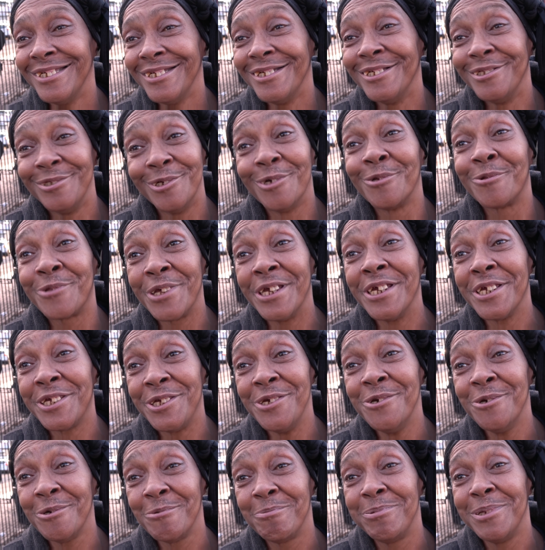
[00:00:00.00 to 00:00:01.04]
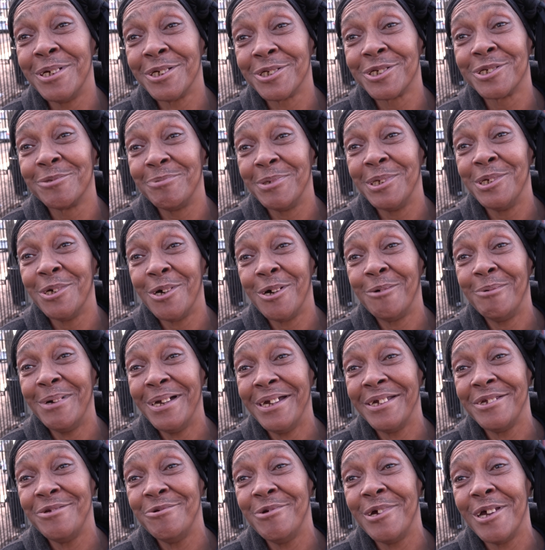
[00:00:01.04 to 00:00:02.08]
No, thank you. The pleasure's been all
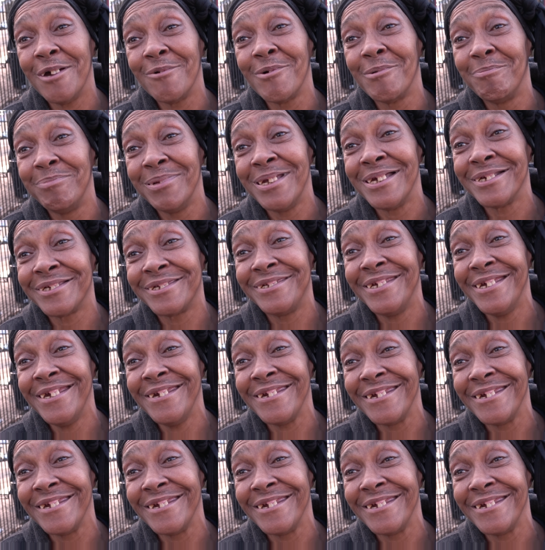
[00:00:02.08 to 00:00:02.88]
mine. You have a blessed day.